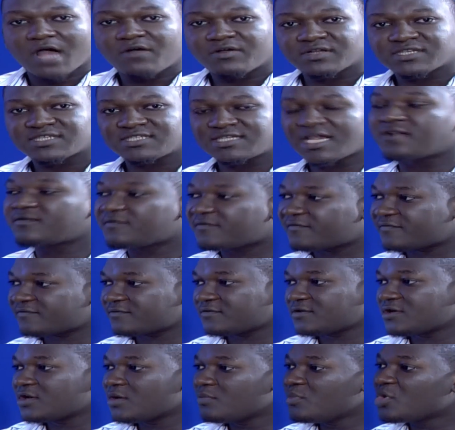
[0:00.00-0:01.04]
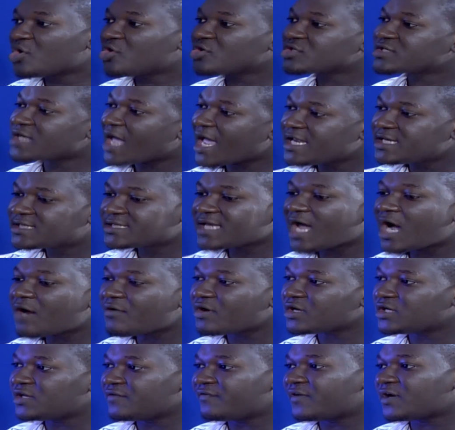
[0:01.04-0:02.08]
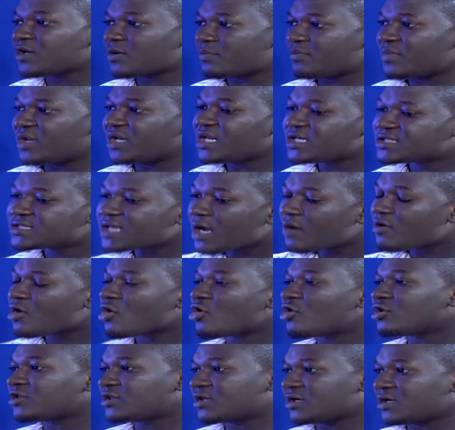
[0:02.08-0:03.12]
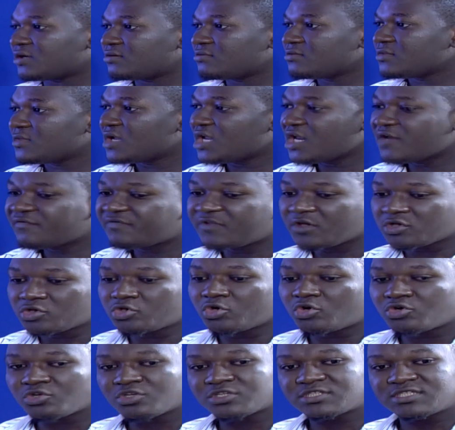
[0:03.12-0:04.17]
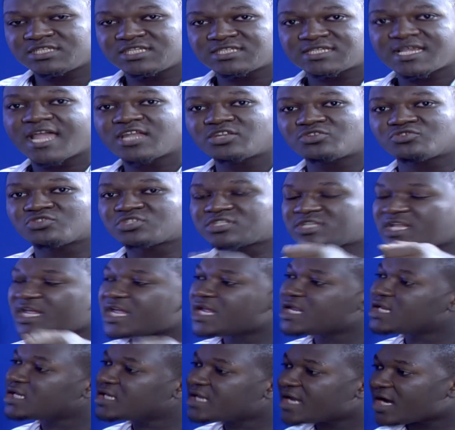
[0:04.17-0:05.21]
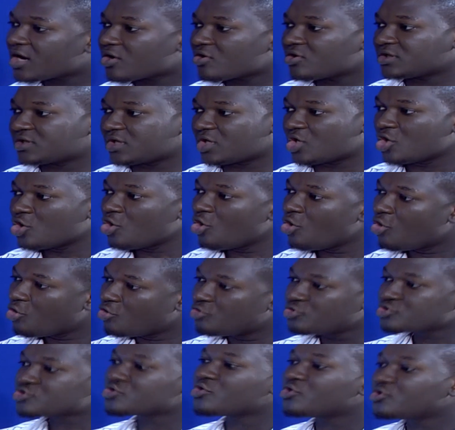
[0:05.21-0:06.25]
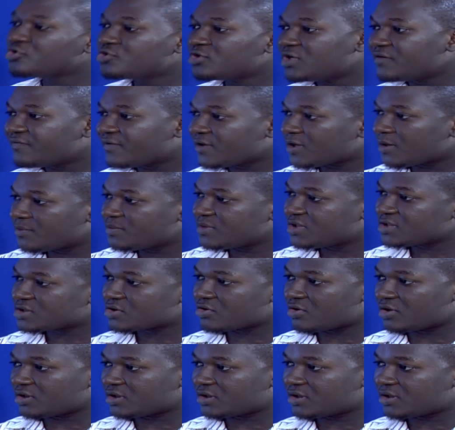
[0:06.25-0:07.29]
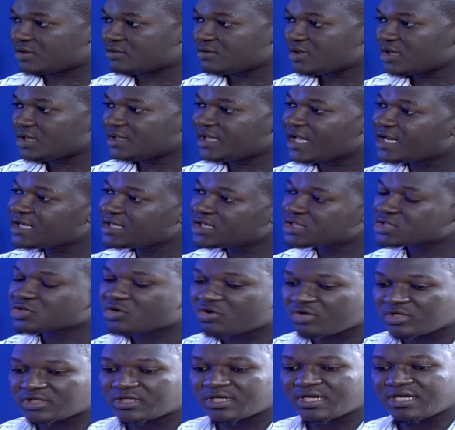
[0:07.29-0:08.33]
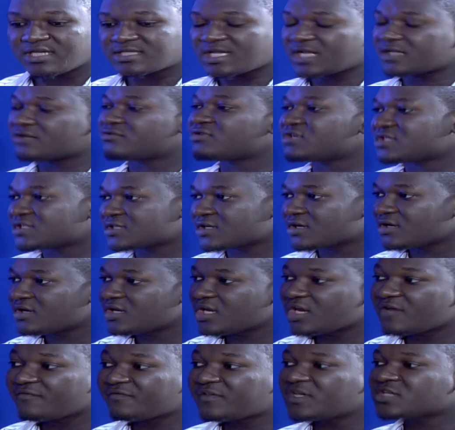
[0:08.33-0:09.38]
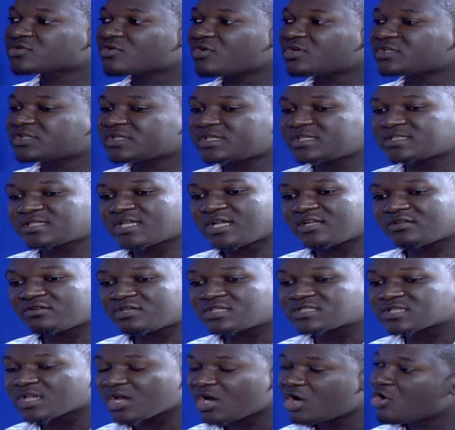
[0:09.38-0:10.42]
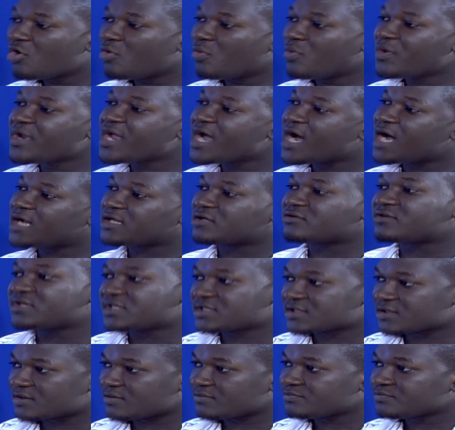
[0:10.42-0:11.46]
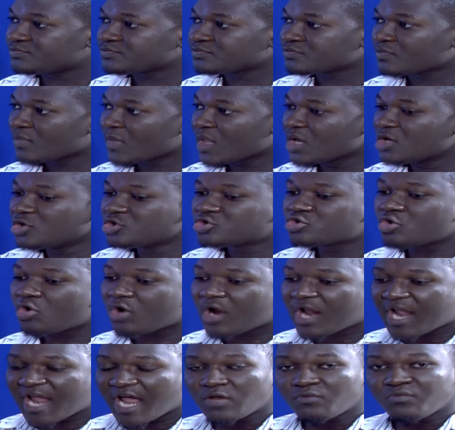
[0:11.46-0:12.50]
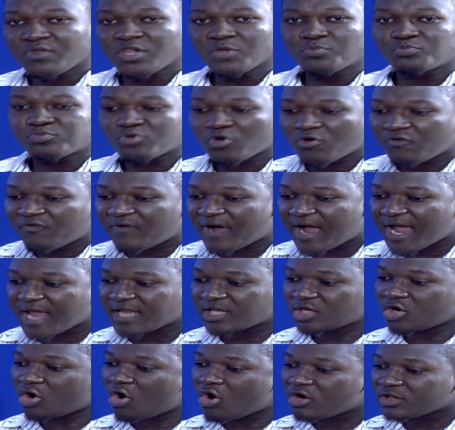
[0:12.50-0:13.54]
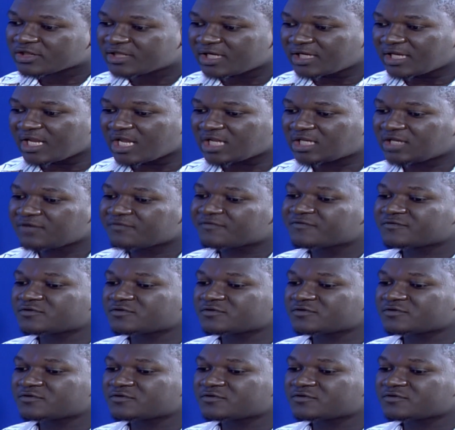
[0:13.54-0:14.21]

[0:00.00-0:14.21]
ourselves? Because it's our development, it's our country. If the donors decide to stay in their country, who's going to develop this country? Then this country is at risk. If this country is at risk, we are at risk. So can we provide alternative